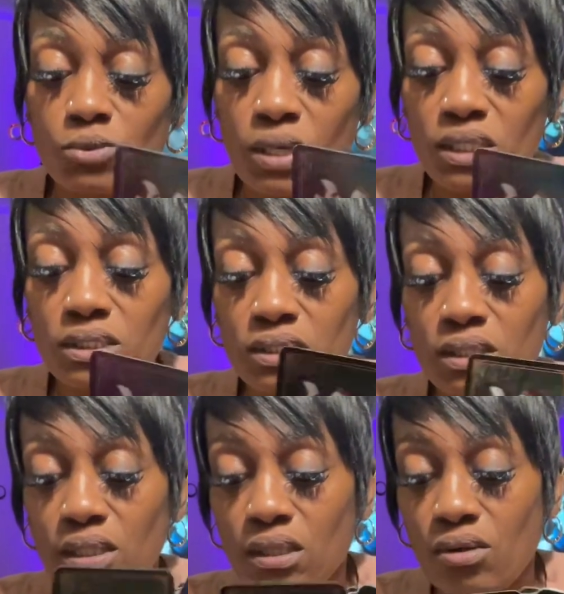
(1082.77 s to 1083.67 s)
why they sit
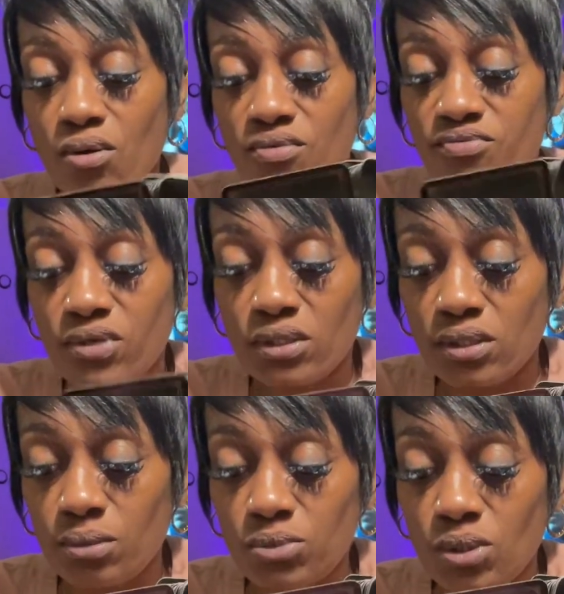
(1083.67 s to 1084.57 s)
here all fucked
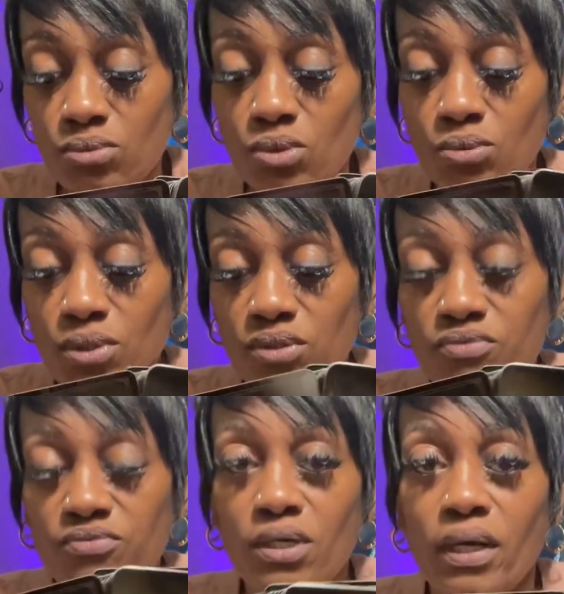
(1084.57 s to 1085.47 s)
up, don't know what the
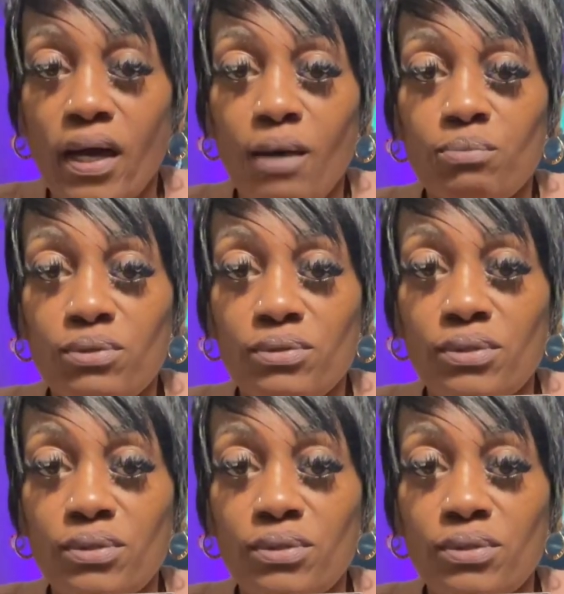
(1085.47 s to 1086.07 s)
fuck happened.